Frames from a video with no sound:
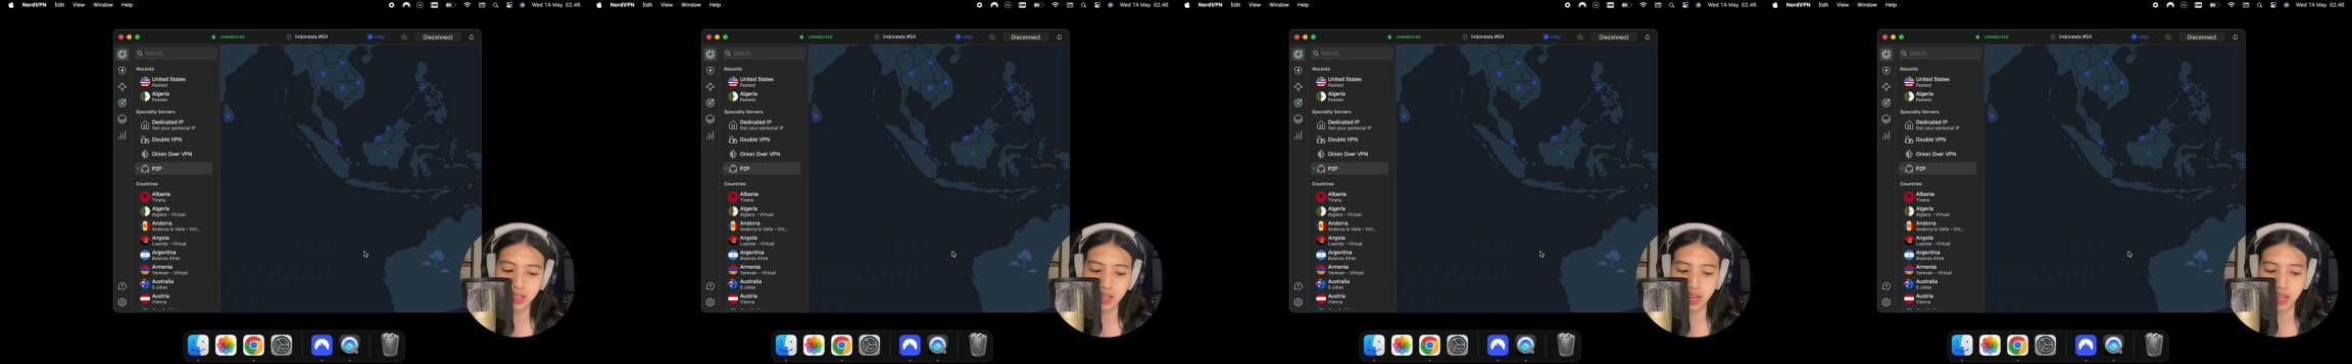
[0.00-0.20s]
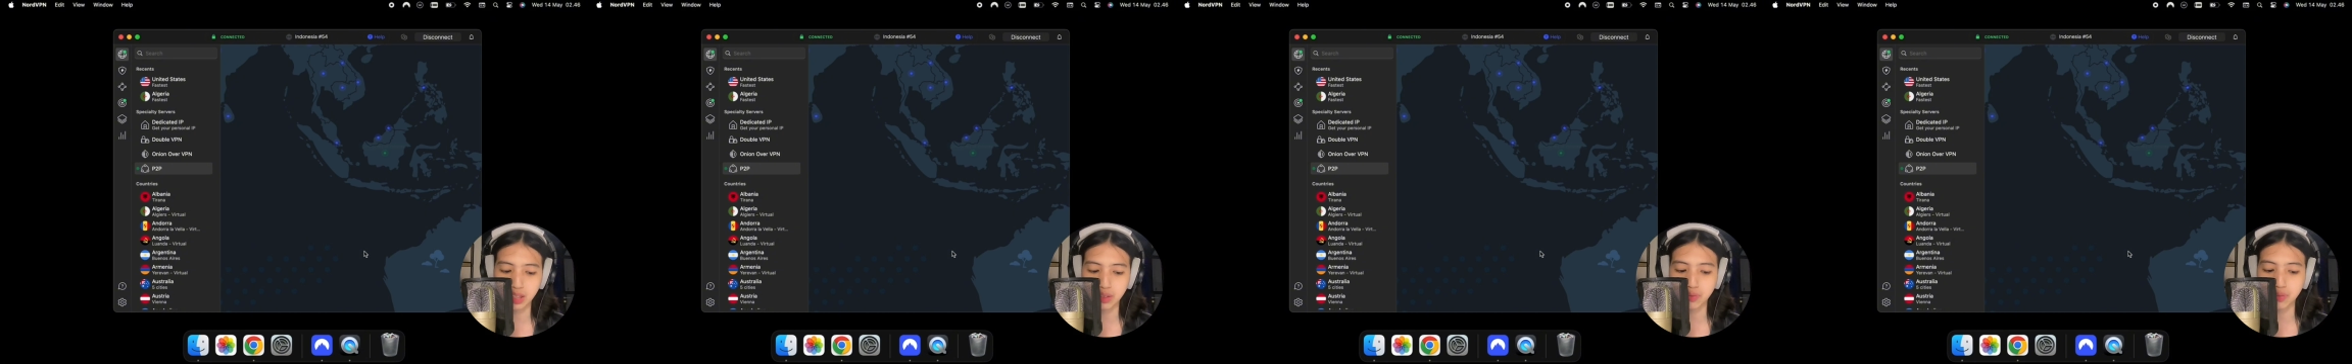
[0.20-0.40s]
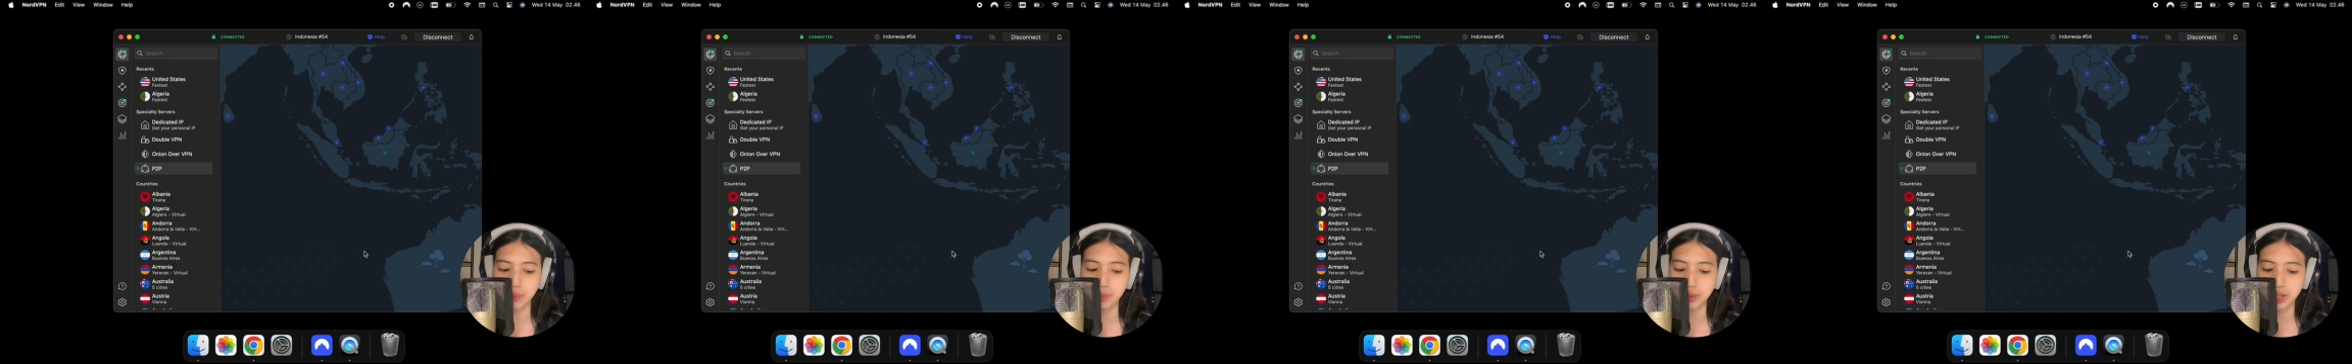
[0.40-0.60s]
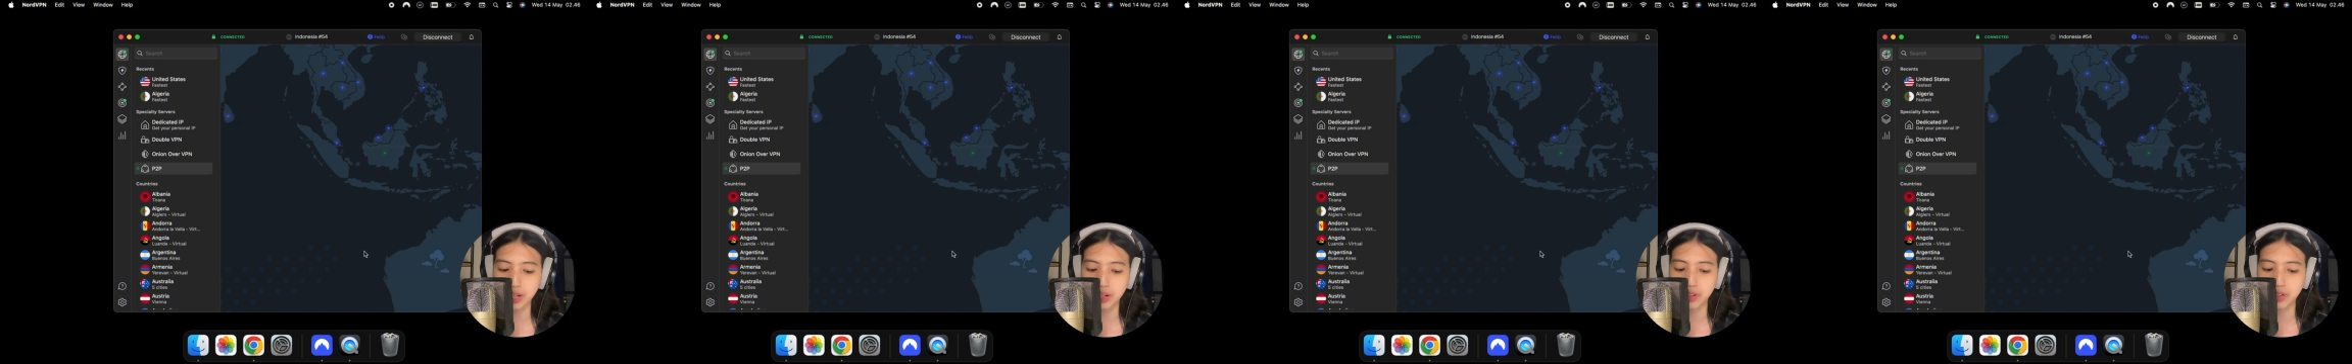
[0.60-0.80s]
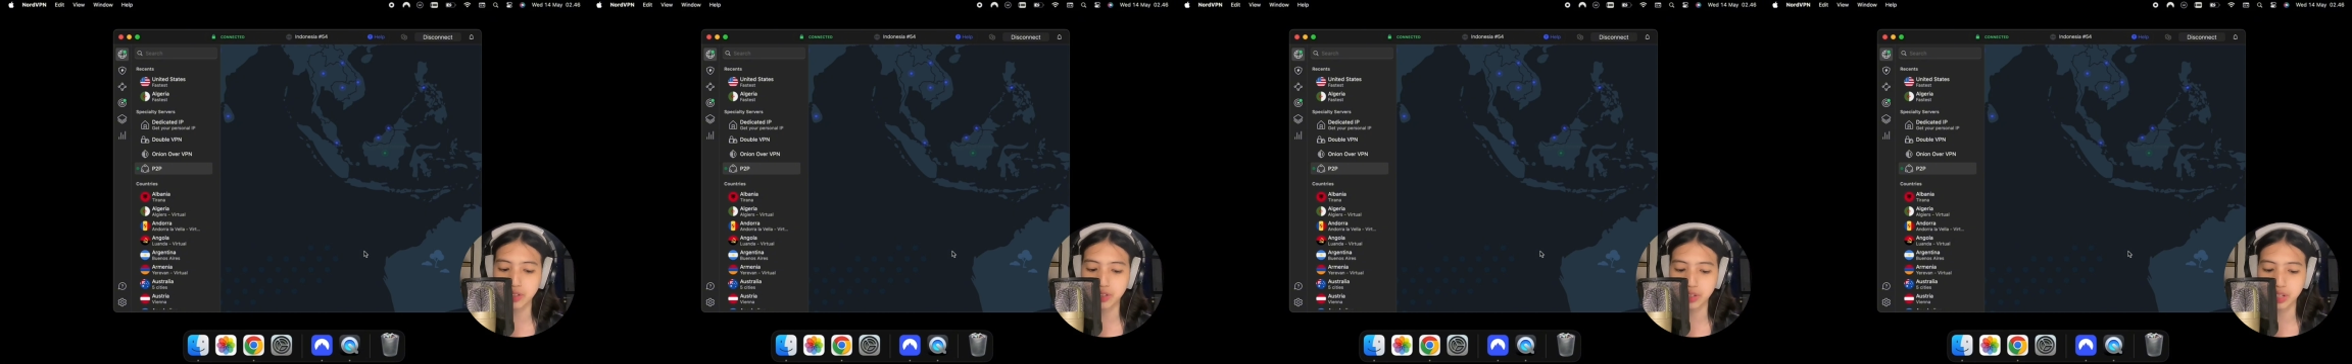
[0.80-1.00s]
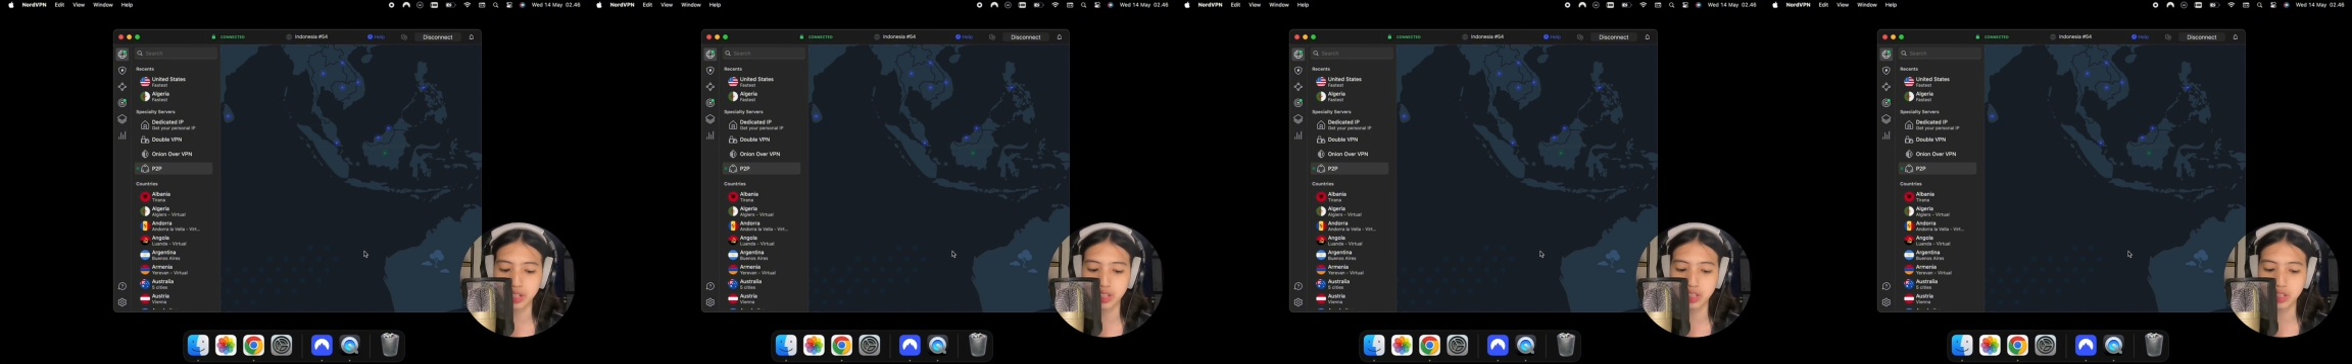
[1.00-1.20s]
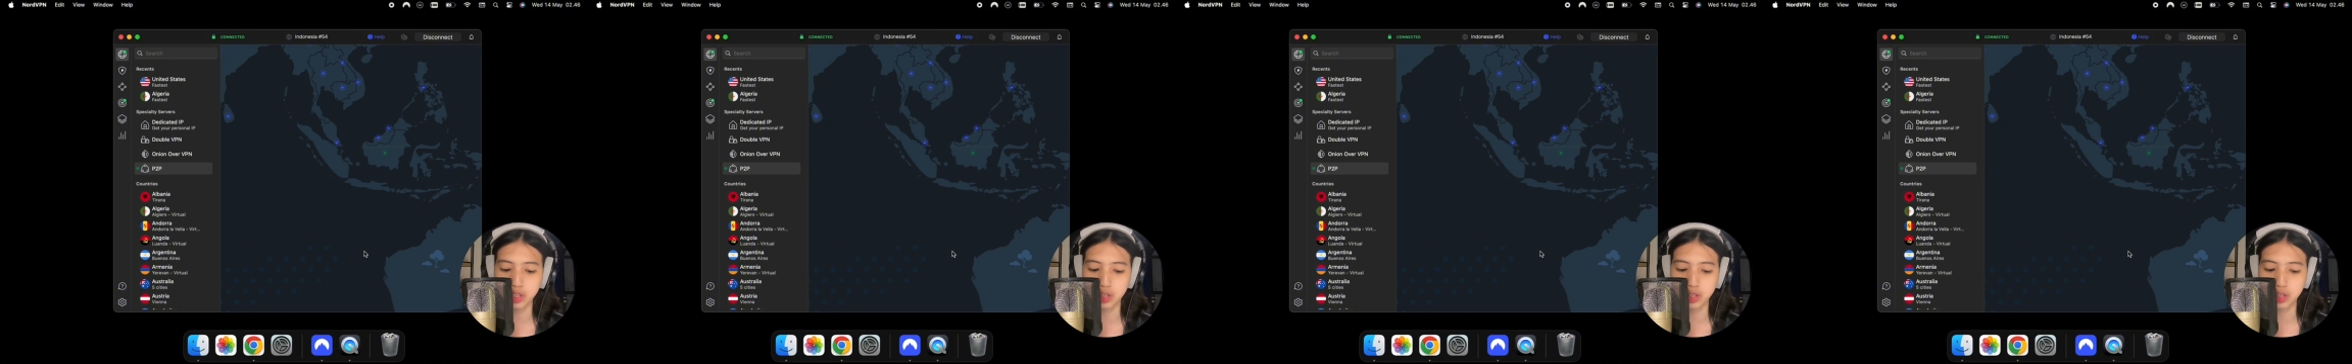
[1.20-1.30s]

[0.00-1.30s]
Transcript: and from there you're going to